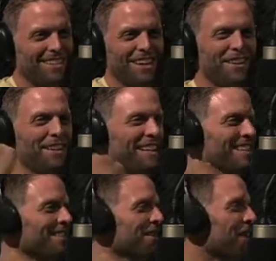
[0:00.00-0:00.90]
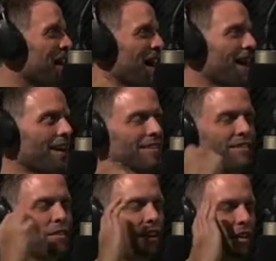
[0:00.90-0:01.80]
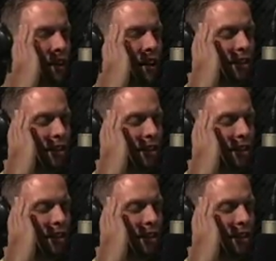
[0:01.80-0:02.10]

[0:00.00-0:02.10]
And so I just thought,